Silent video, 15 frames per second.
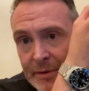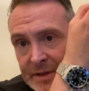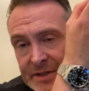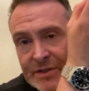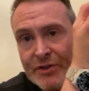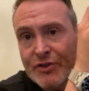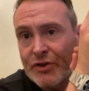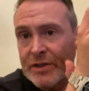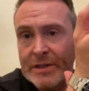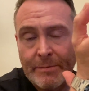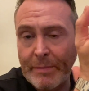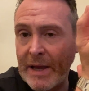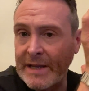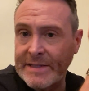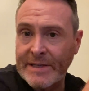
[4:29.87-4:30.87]
this is just a
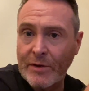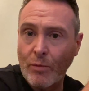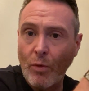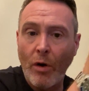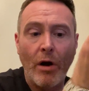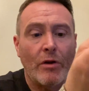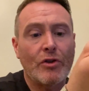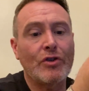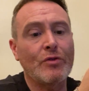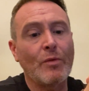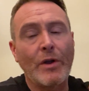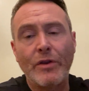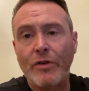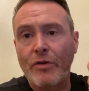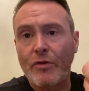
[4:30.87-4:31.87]
basic watch.
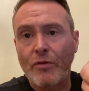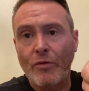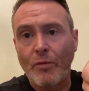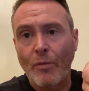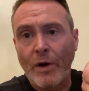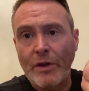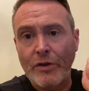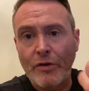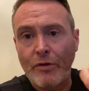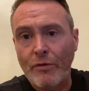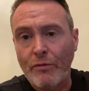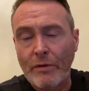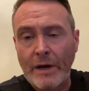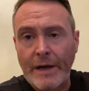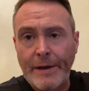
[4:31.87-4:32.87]
When you
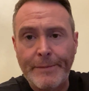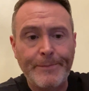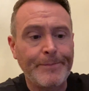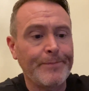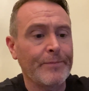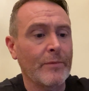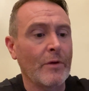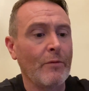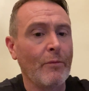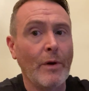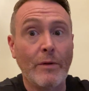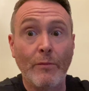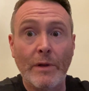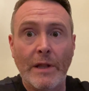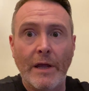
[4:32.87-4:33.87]

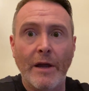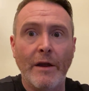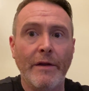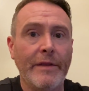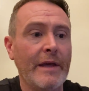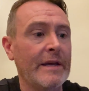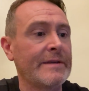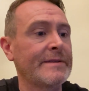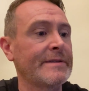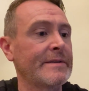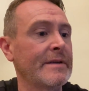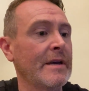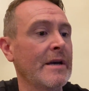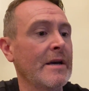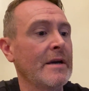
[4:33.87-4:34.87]
hear this,
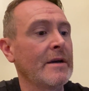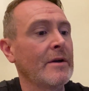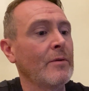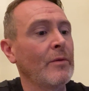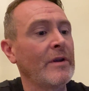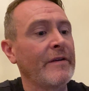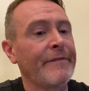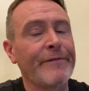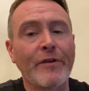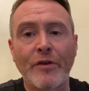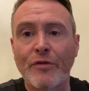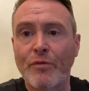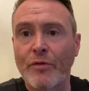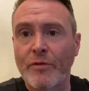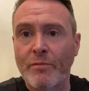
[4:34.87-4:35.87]
when it
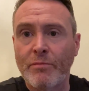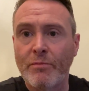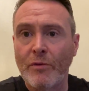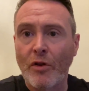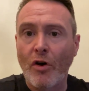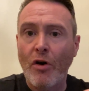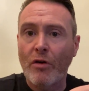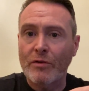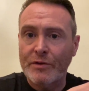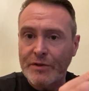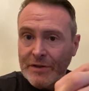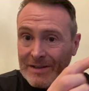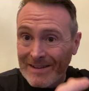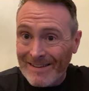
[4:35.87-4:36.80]
first was launched,